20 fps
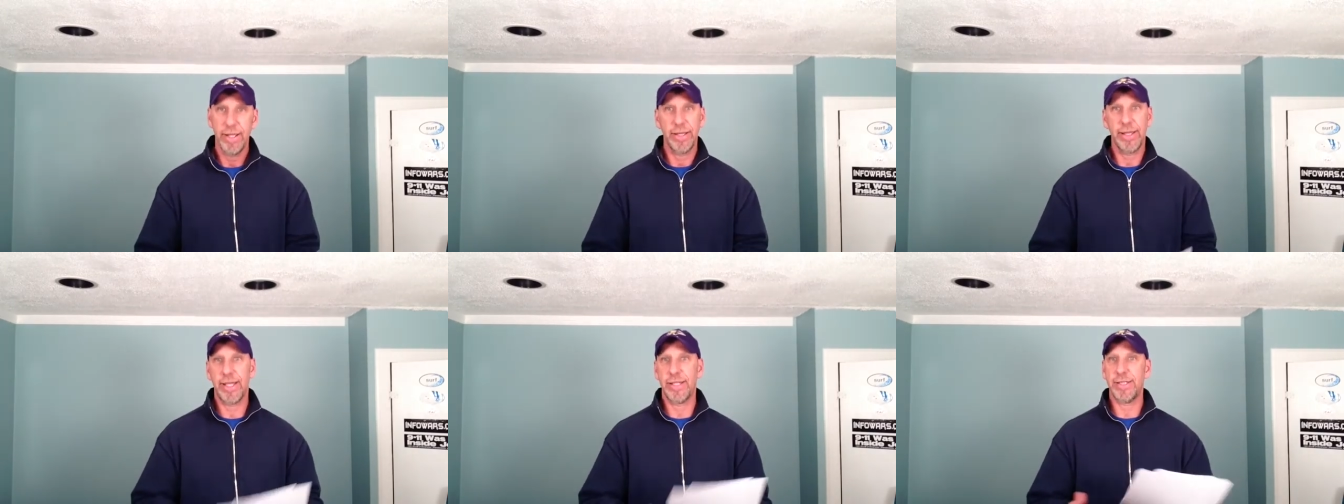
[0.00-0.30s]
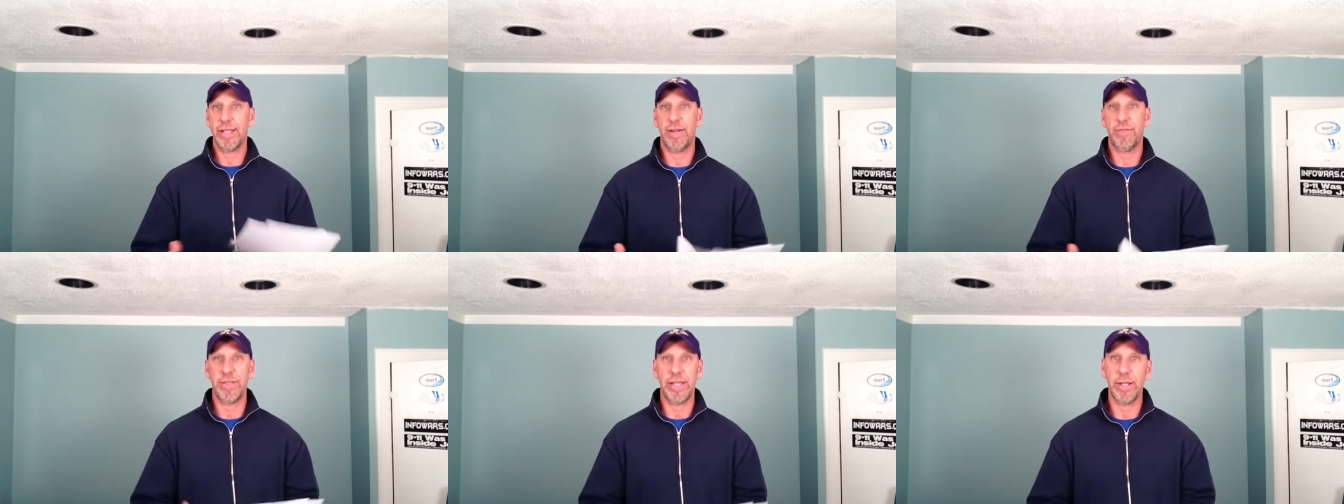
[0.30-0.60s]
Like I
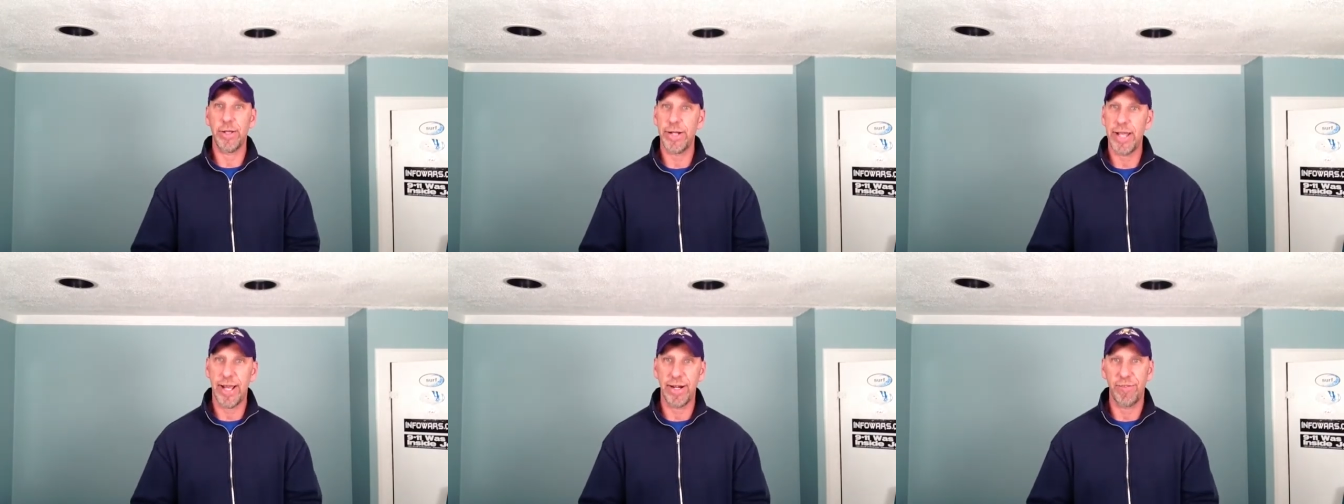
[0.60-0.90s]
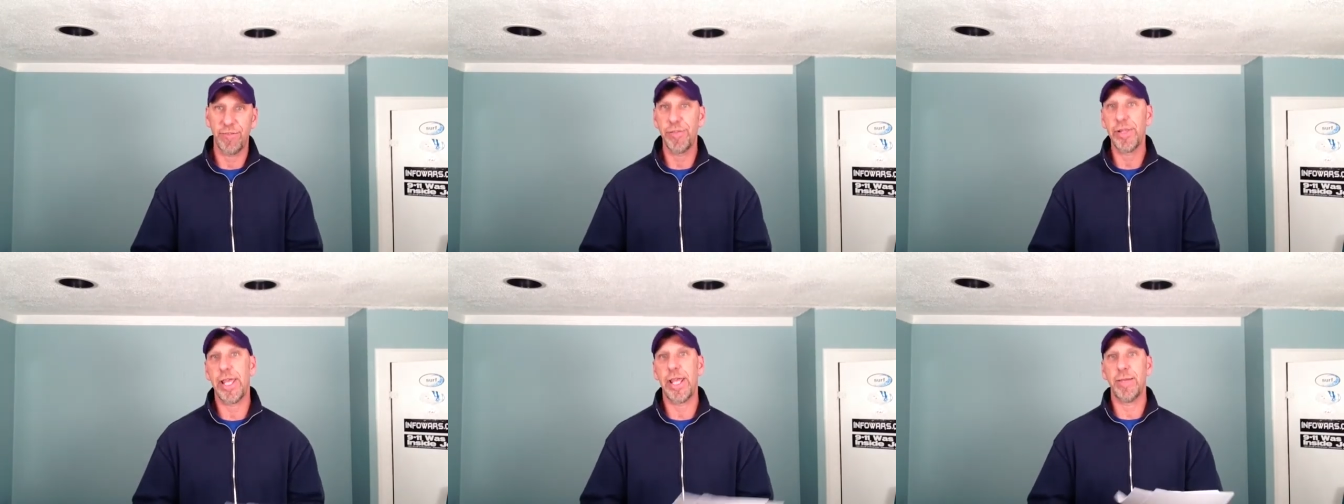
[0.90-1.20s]
said, if they go down
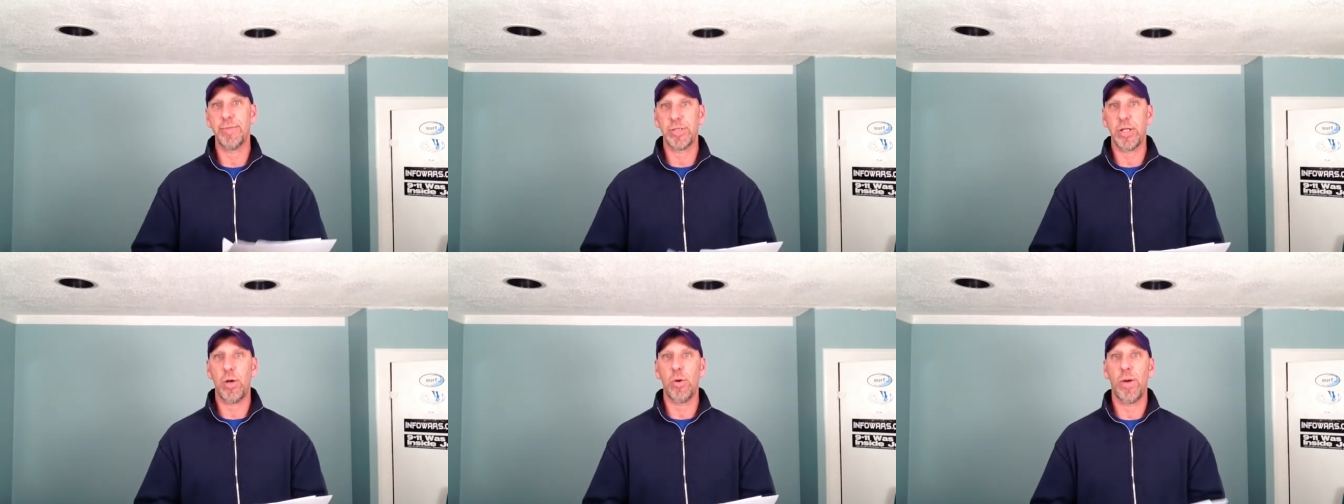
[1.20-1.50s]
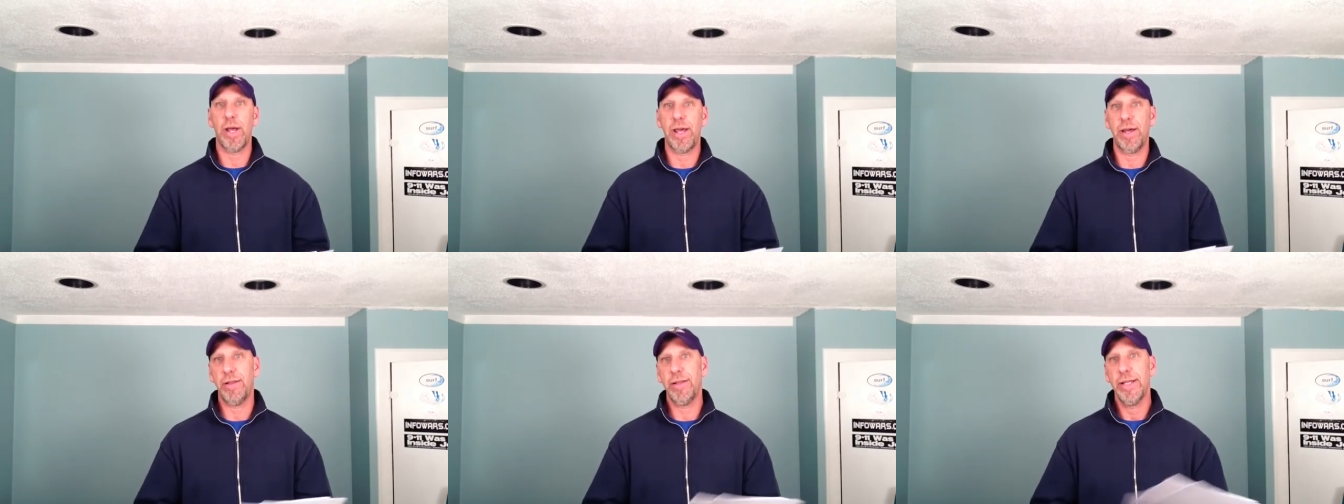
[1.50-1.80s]
in flames, oh
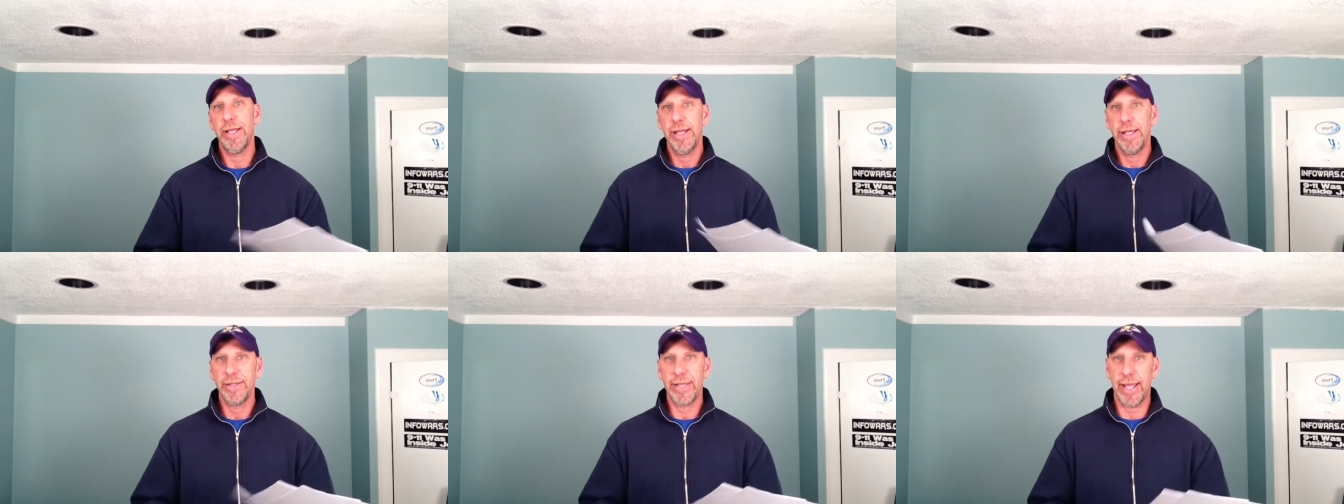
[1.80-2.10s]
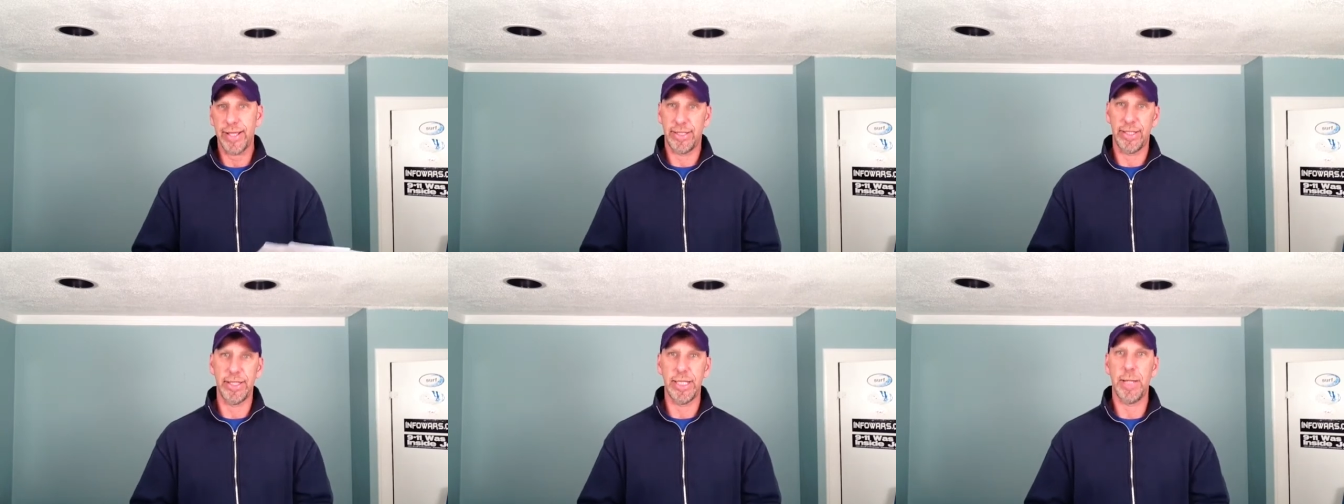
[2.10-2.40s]
well. They
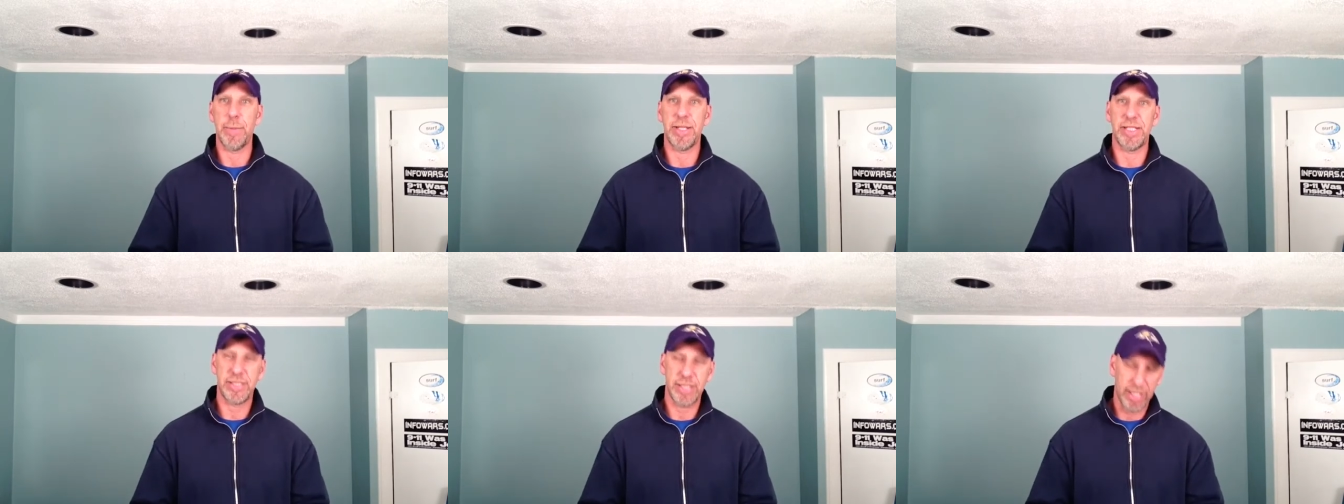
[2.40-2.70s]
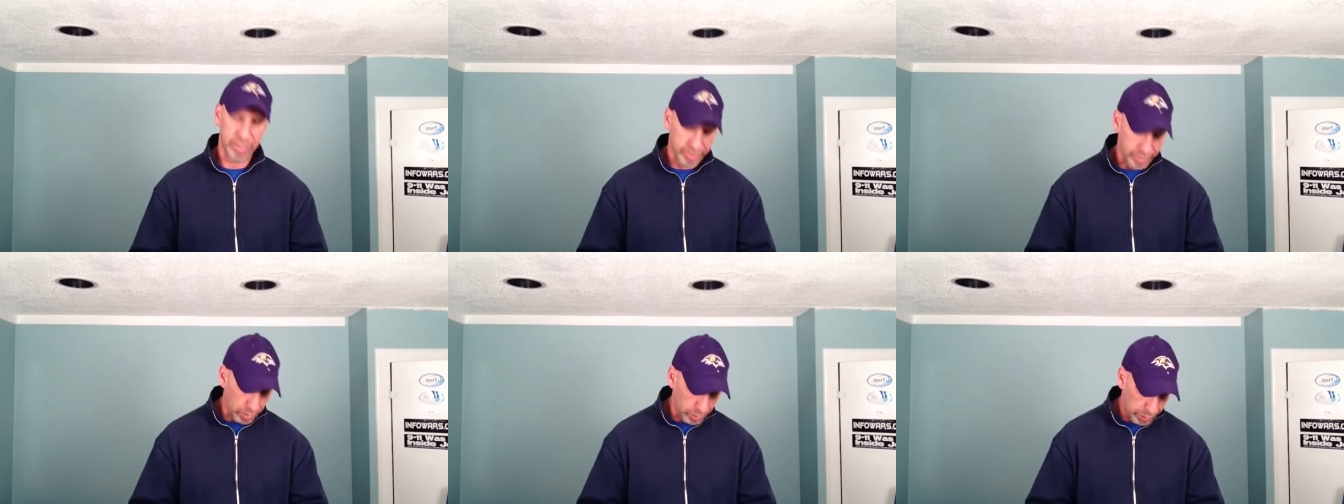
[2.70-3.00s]
had the limit
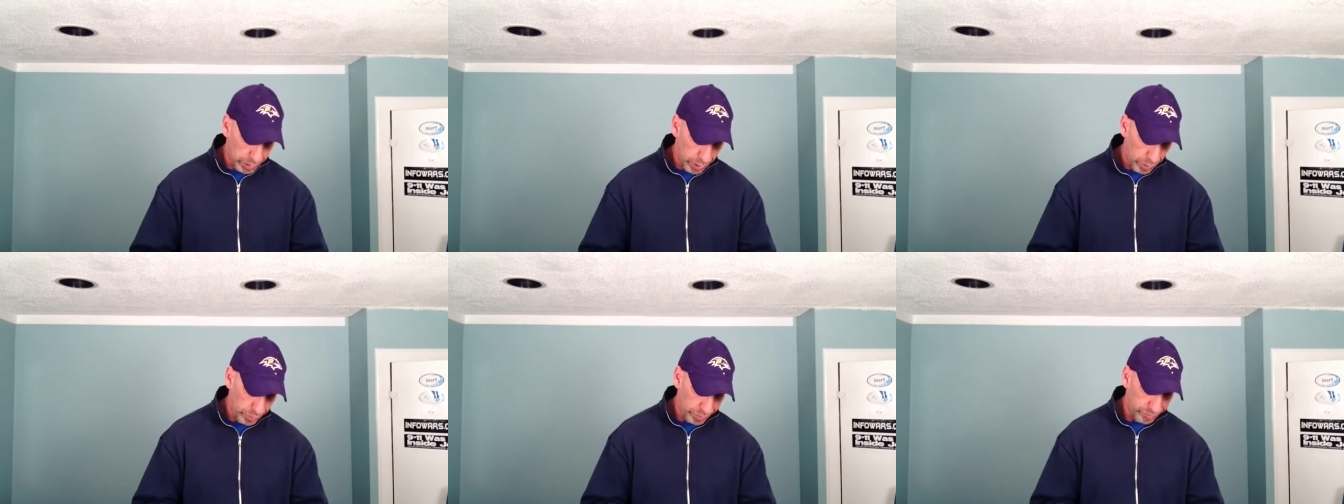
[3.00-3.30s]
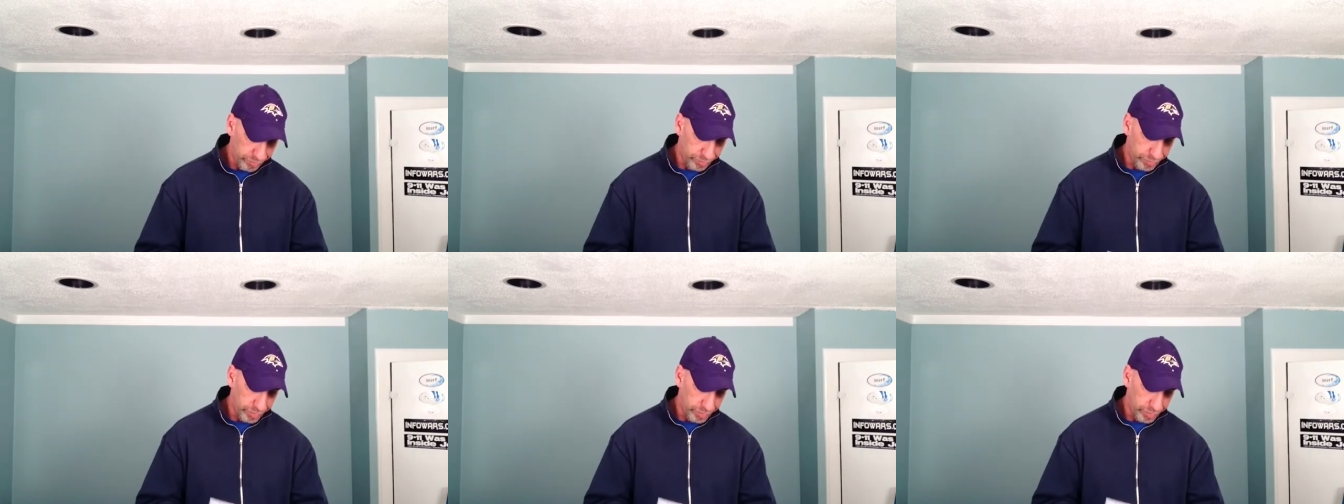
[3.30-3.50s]
set so low at